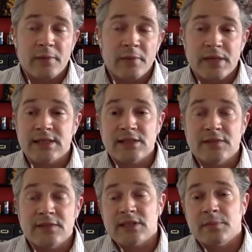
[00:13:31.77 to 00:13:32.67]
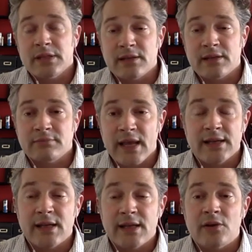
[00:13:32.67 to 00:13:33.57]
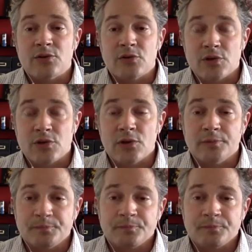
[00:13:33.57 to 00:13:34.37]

extent of discipline handed down as a result.